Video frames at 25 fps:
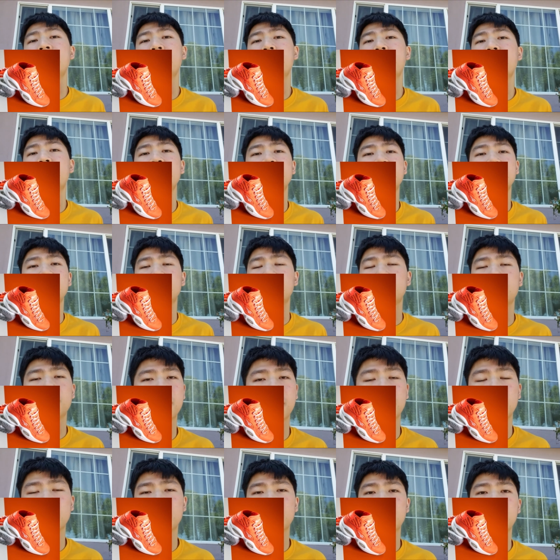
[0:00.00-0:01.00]
keep on just
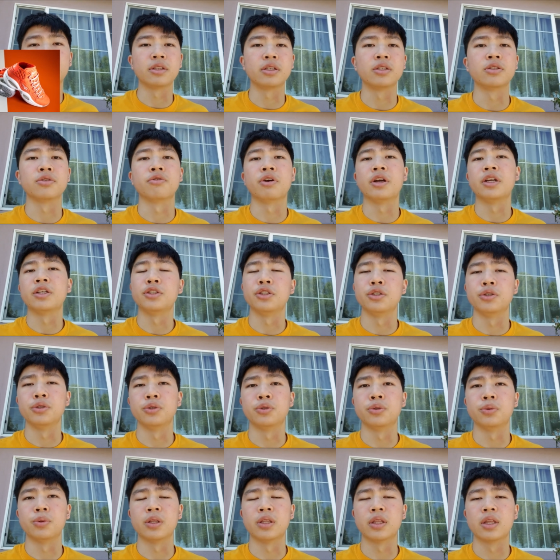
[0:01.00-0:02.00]
pushing out these great
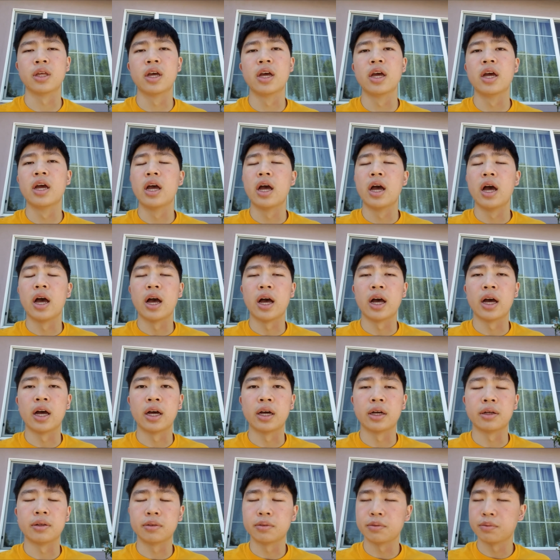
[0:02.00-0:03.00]
shoes with,
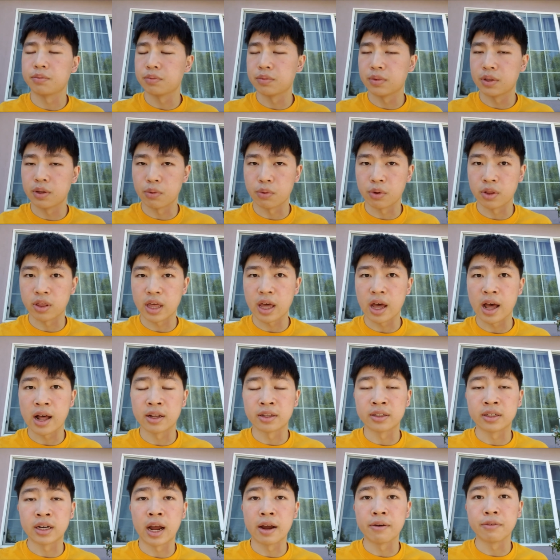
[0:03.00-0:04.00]
uh, with
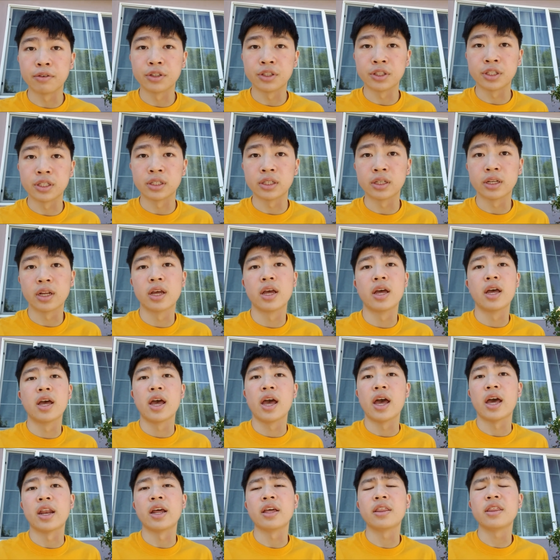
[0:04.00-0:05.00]
Allen Iverson,
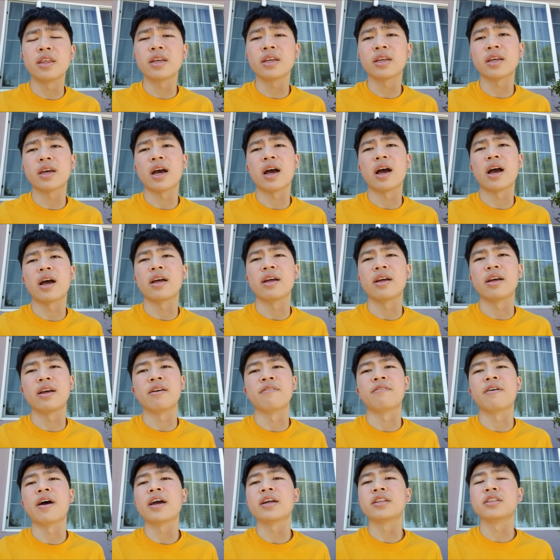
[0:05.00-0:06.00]
and I think
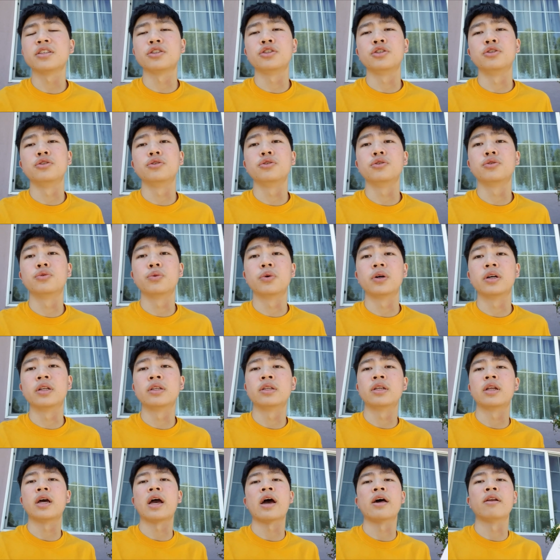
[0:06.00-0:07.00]
if I had to choose
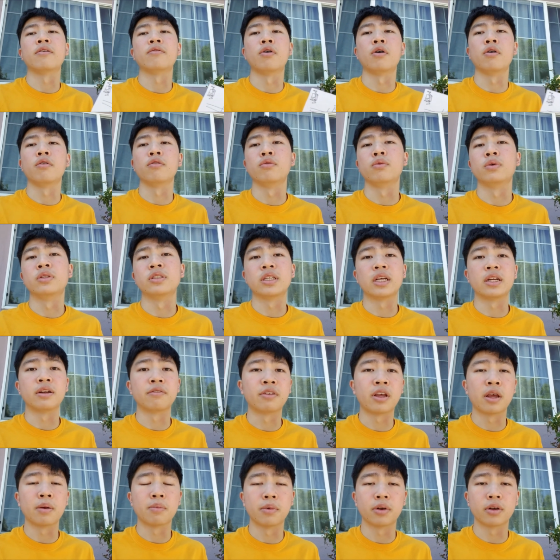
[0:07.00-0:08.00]
one out of all the ones that
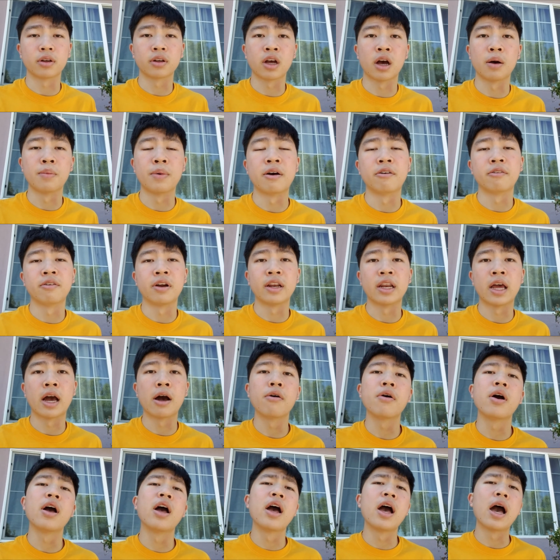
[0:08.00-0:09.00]
have came, come out right
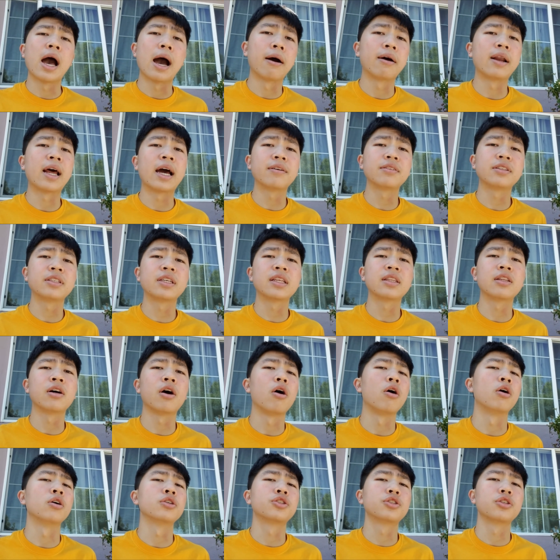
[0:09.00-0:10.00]
now, I would have to get the
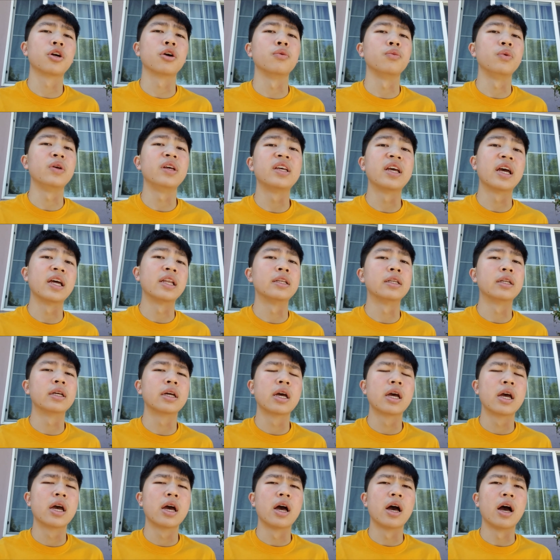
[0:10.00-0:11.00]
All Star Weekend,
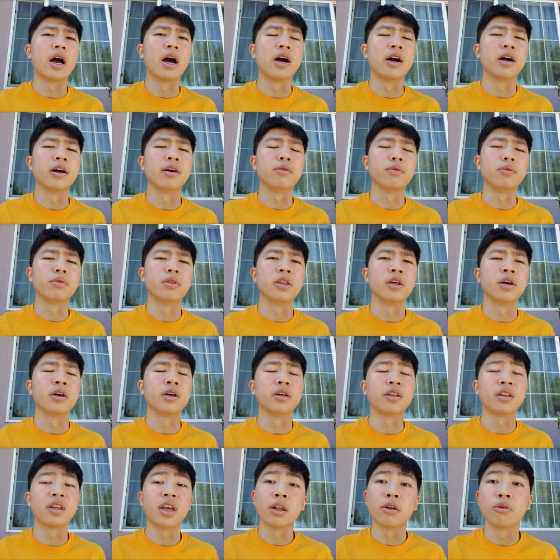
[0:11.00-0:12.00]
uh,
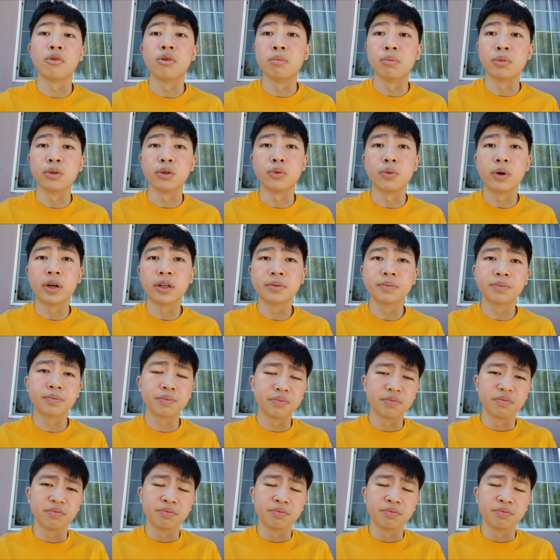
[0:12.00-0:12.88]
the yellow and blue one.